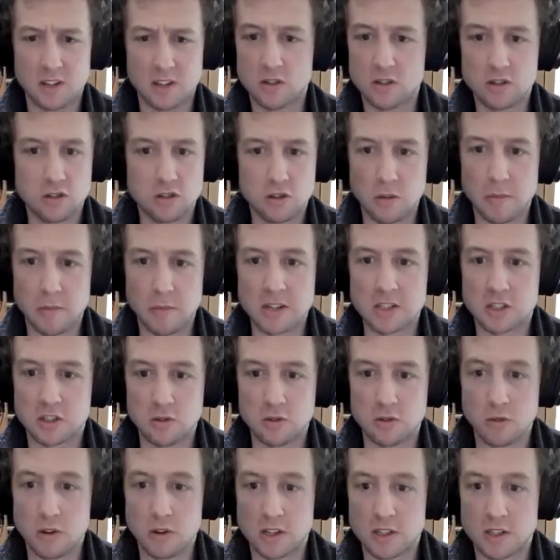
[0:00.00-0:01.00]
2 months
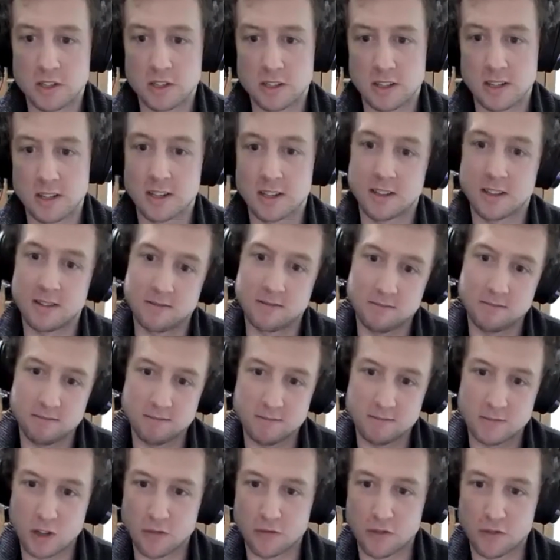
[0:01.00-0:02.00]
notice, like
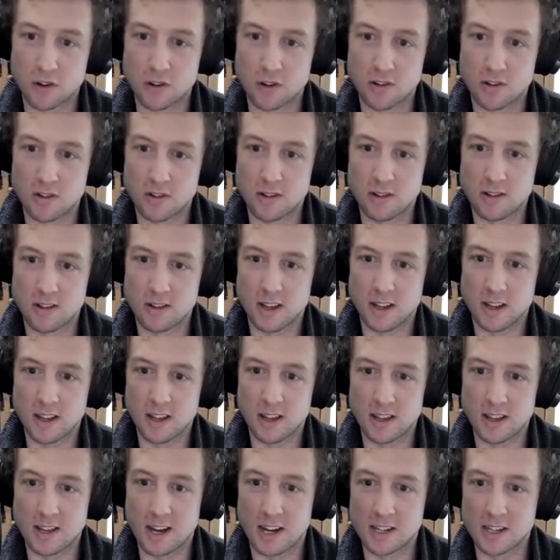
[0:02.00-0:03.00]
you've got
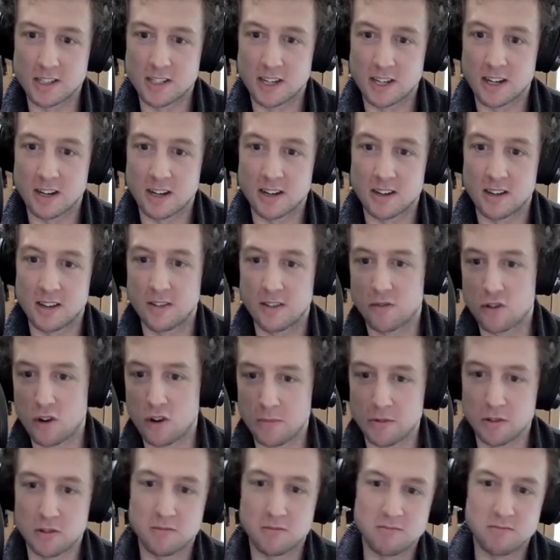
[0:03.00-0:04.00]
cancer, you've got
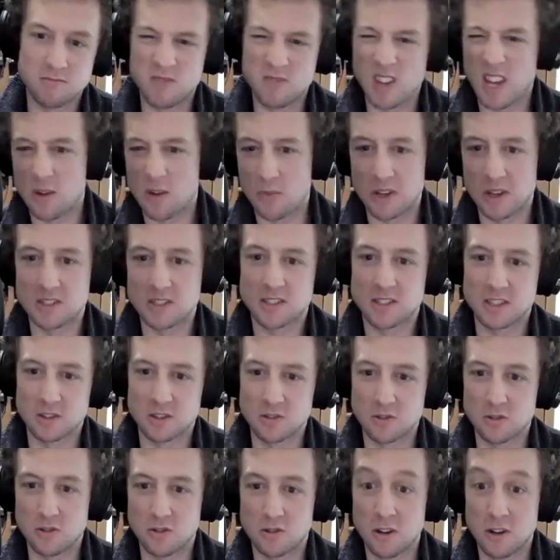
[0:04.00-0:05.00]
about 8 weeks to
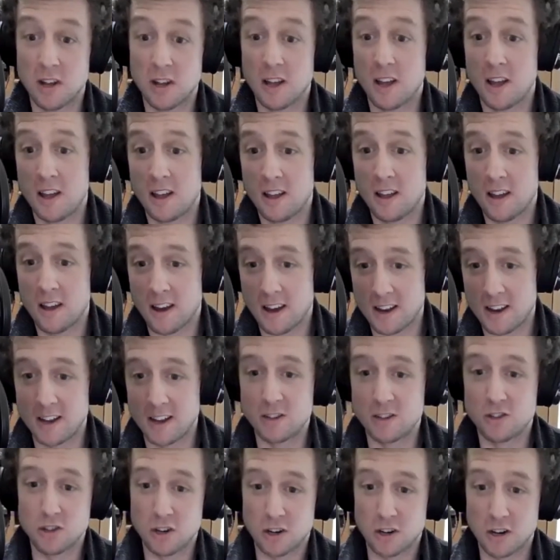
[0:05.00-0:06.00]
go. And
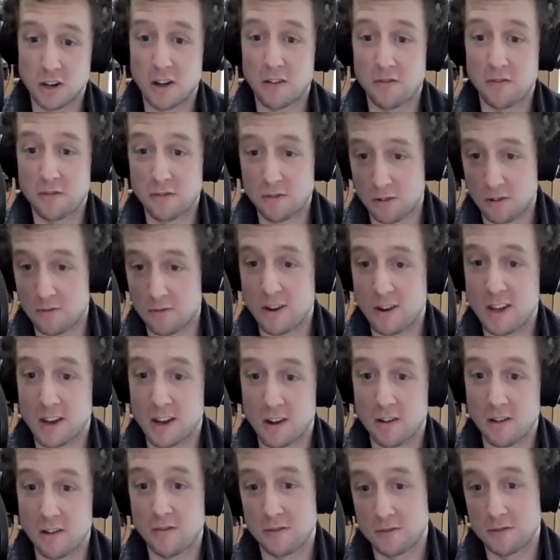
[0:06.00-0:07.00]
then sure enough, they're right
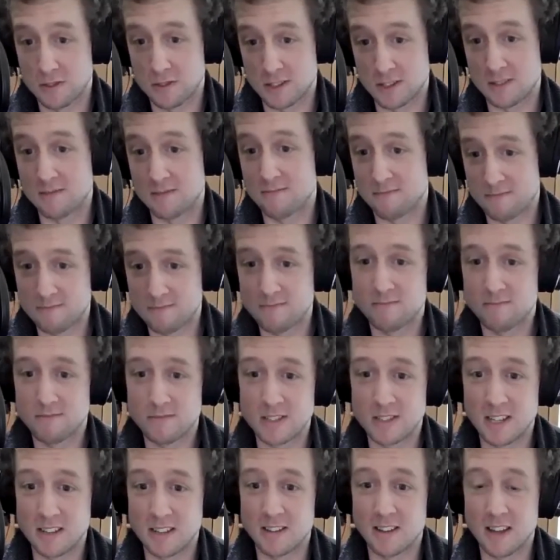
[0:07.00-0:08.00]
enough. It was like,
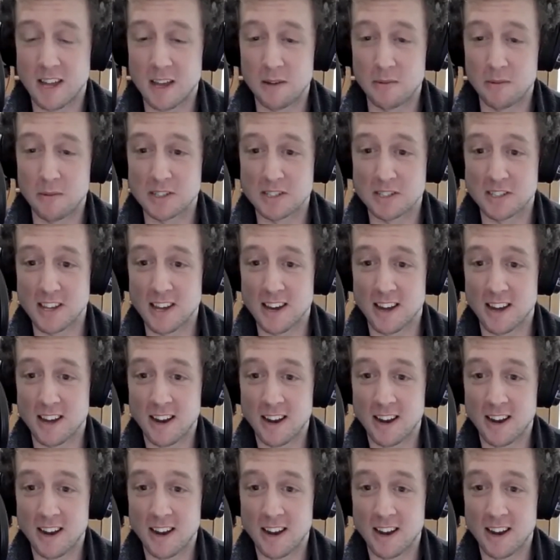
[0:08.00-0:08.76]
indeed, 8 weeks later.